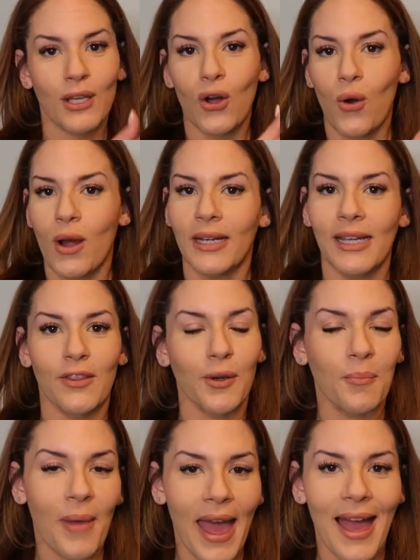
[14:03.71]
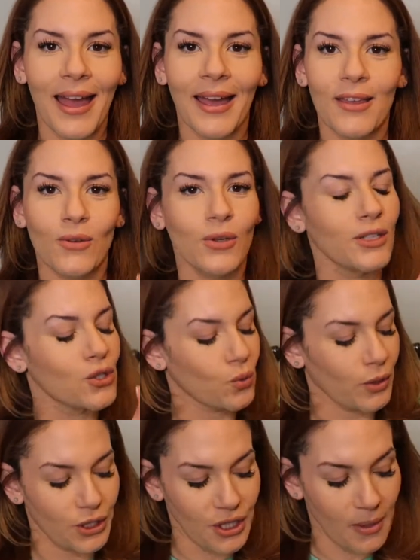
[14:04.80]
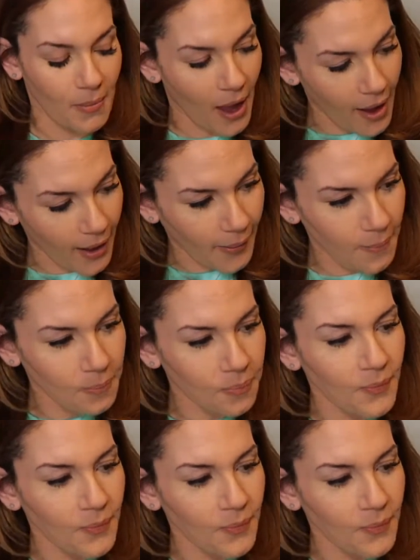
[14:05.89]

can go on either bag. You can switch them up.